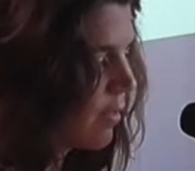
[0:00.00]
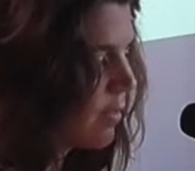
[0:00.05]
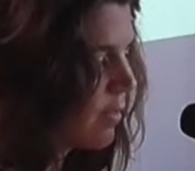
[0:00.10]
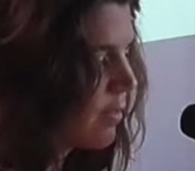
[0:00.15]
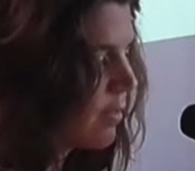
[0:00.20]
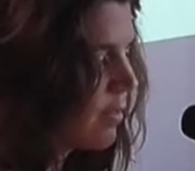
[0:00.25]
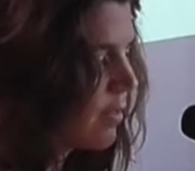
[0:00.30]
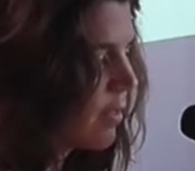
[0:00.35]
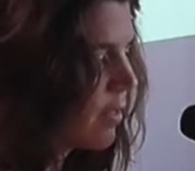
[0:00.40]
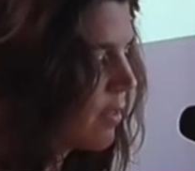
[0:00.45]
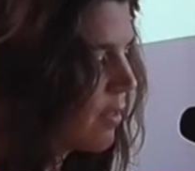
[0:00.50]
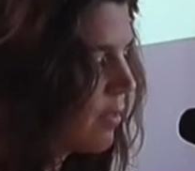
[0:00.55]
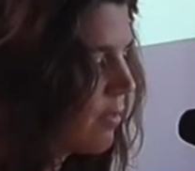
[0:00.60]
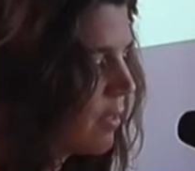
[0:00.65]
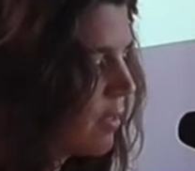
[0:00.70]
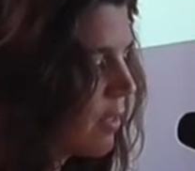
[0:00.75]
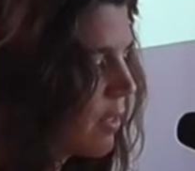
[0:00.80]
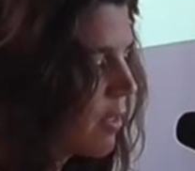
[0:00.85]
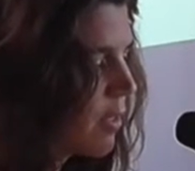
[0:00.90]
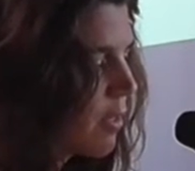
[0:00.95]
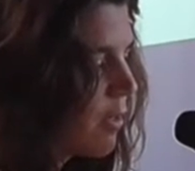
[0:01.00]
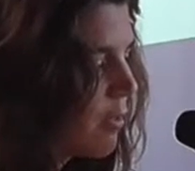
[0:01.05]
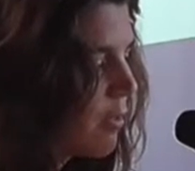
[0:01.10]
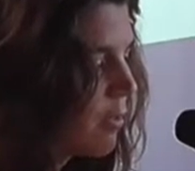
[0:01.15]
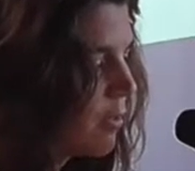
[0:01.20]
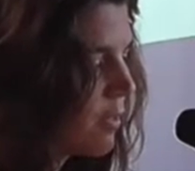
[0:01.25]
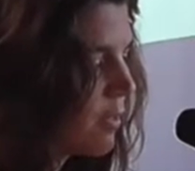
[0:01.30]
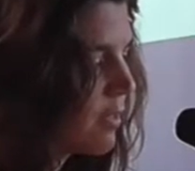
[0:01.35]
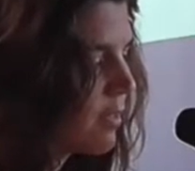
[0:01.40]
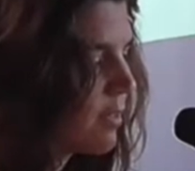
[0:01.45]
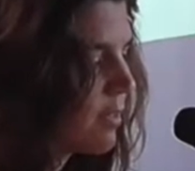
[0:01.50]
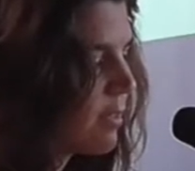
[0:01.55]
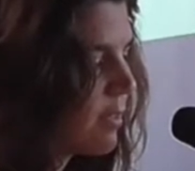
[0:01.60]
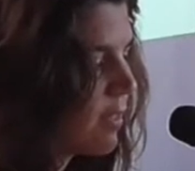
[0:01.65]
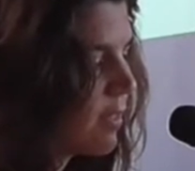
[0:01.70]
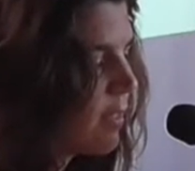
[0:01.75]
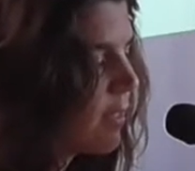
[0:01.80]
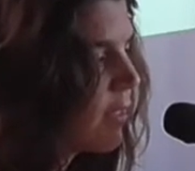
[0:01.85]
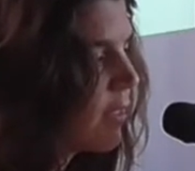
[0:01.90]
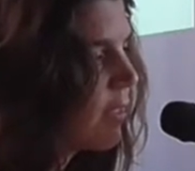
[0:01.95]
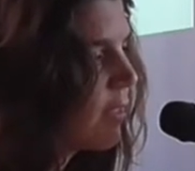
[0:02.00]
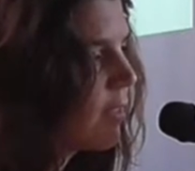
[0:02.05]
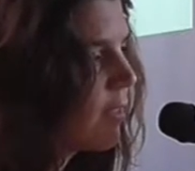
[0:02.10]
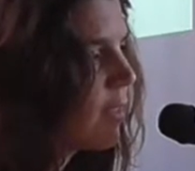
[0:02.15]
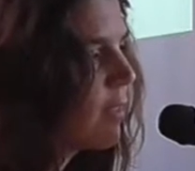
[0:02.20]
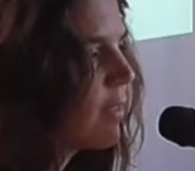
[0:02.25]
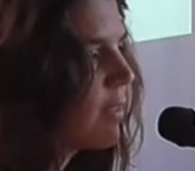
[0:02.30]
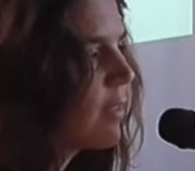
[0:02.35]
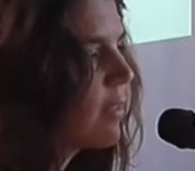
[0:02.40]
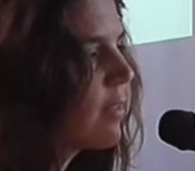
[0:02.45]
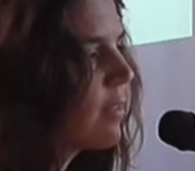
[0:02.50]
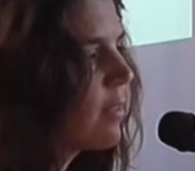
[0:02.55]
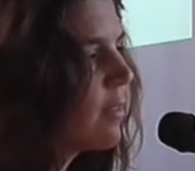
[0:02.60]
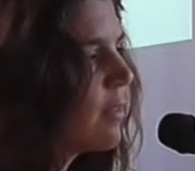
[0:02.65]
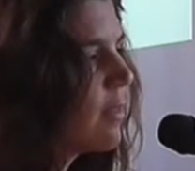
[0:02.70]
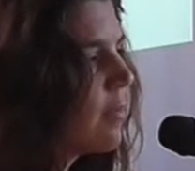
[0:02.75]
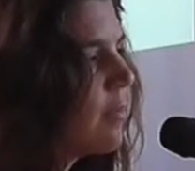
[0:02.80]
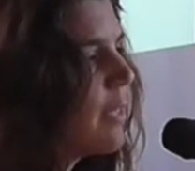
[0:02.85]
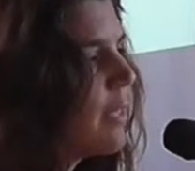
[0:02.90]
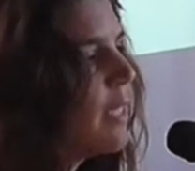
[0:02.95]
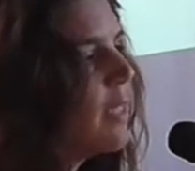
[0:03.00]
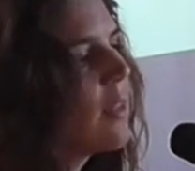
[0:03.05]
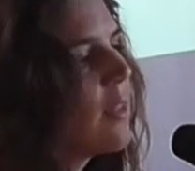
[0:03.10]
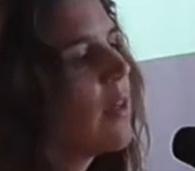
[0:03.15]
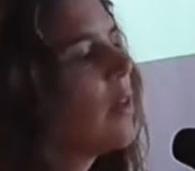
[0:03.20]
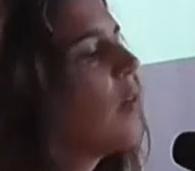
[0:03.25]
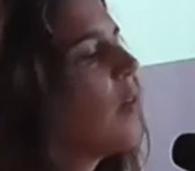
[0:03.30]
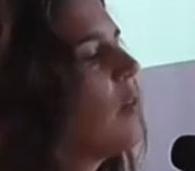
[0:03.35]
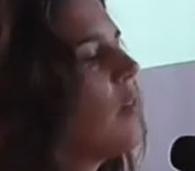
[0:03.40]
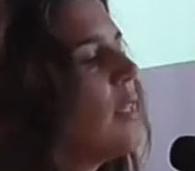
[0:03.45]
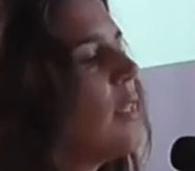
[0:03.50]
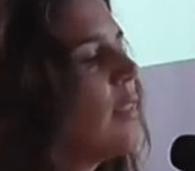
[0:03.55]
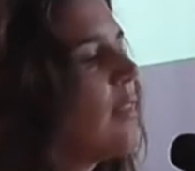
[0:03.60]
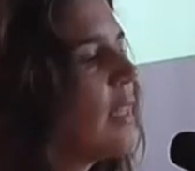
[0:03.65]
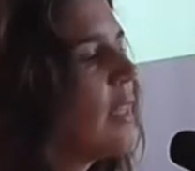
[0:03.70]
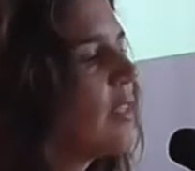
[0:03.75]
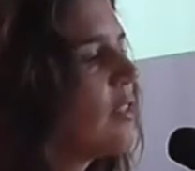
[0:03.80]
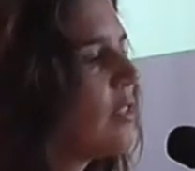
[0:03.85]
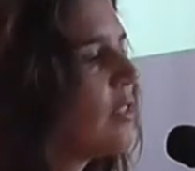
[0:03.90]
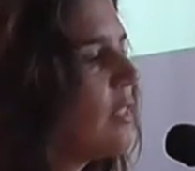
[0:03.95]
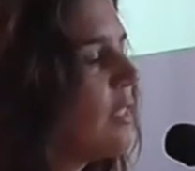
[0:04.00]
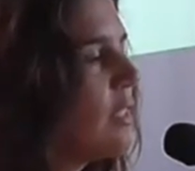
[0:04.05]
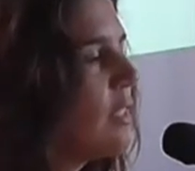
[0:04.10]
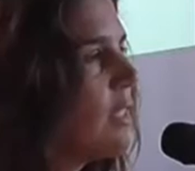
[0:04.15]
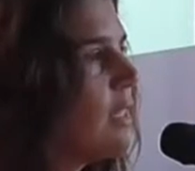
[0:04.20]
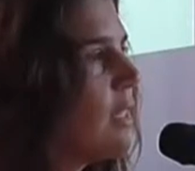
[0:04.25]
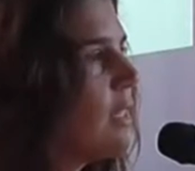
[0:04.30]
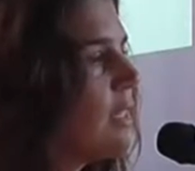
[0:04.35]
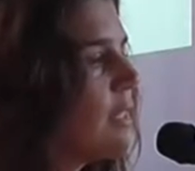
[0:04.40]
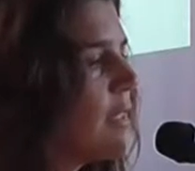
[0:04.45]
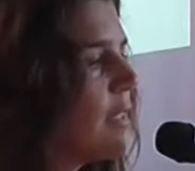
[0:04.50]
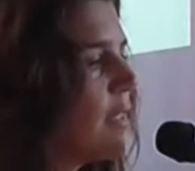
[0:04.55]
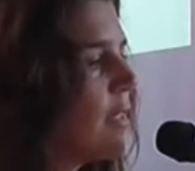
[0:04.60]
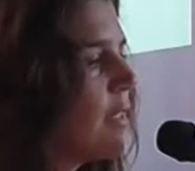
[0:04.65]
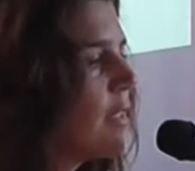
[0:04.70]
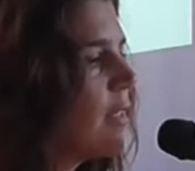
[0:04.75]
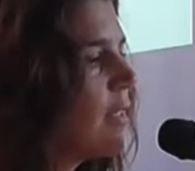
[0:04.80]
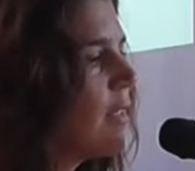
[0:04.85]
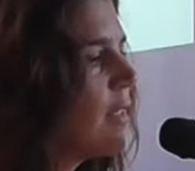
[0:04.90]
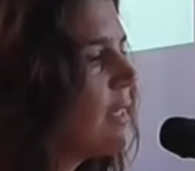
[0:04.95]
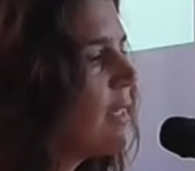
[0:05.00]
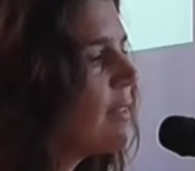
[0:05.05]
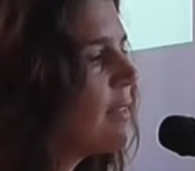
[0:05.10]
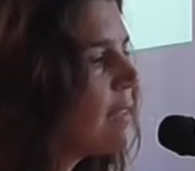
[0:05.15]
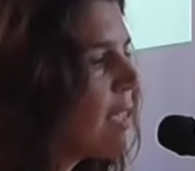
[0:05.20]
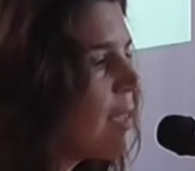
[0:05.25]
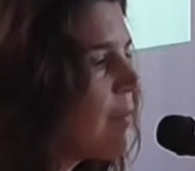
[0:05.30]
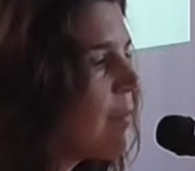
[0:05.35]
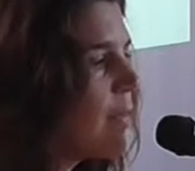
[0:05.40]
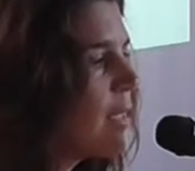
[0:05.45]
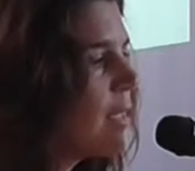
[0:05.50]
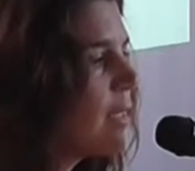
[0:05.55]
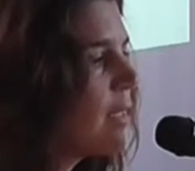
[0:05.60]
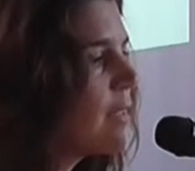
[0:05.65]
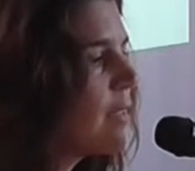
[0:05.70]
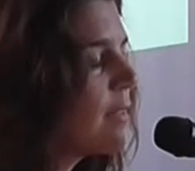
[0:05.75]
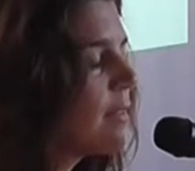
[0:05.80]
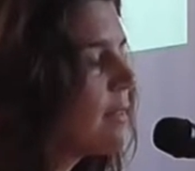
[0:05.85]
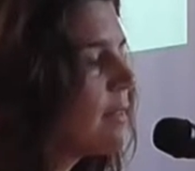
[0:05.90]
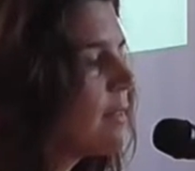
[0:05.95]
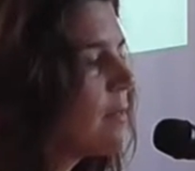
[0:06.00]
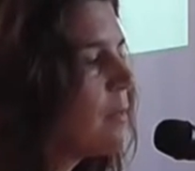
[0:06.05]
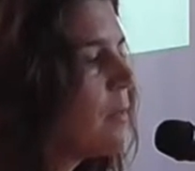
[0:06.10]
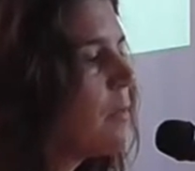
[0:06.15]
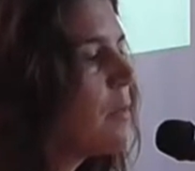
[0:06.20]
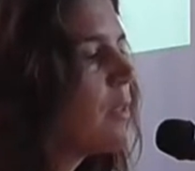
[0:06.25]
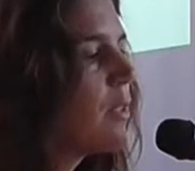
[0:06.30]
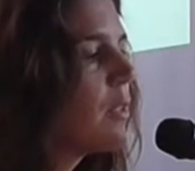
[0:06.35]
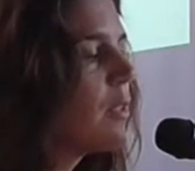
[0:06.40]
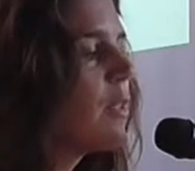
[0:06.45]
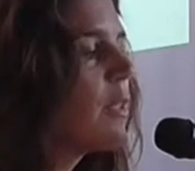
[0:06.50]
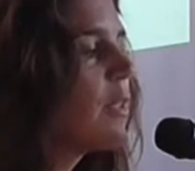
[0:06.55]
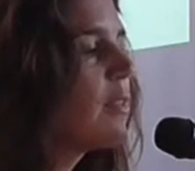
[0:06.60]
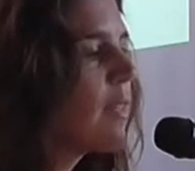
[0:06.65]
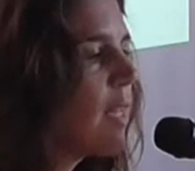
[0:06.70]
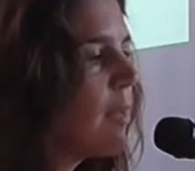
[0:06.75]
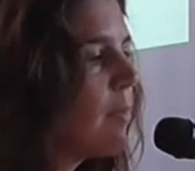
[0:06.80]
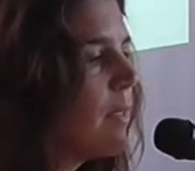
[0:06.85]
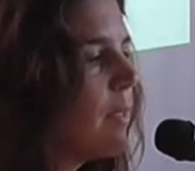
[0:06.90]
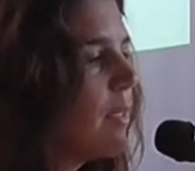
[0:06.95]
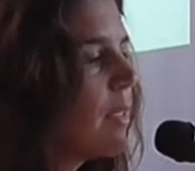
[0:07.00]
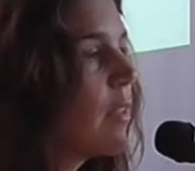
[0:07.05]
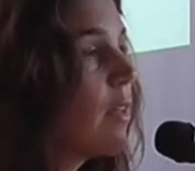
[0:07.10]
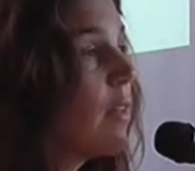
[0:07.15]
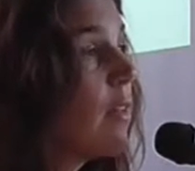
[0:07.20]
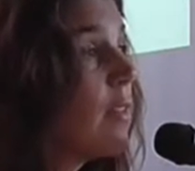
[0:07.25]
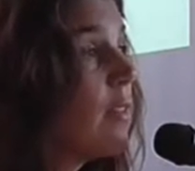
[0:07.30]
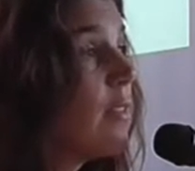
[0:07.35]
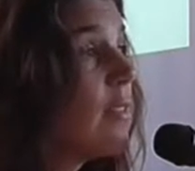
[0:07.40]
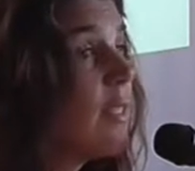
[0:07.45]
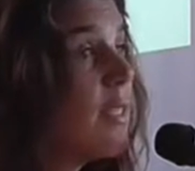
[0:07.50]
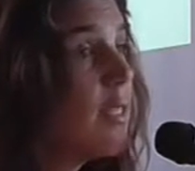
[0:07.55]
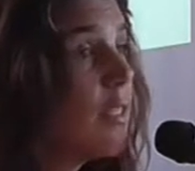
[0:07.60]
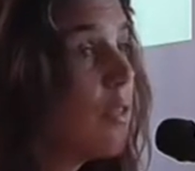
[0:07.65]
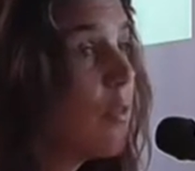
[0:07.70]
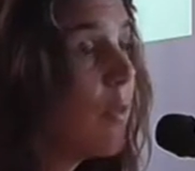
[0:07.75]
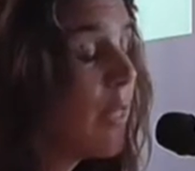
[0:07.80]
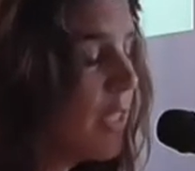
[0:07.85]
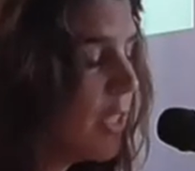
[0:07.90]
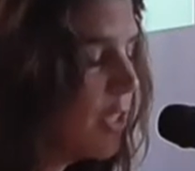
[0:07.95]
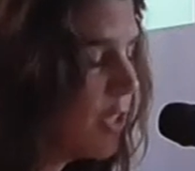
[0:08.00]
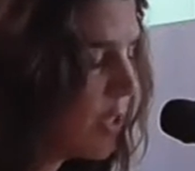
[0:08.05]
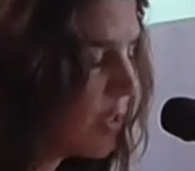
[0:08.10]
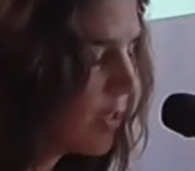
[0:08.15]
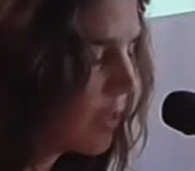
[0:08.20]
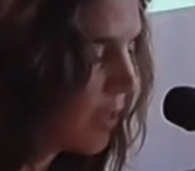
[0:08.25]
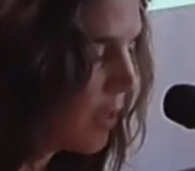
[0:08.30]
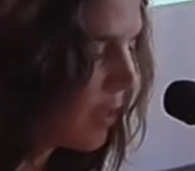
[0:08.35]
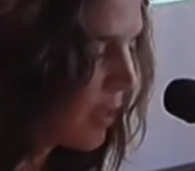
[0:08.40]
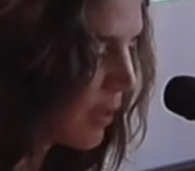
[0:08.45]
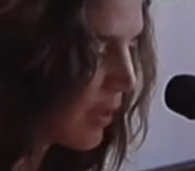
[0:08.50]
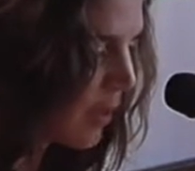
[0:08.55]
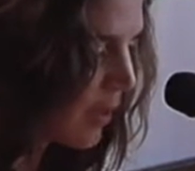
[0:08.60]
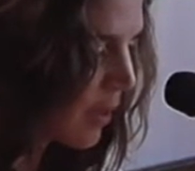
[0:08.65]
So, the goals. The main goal is actually we want to examine the current situation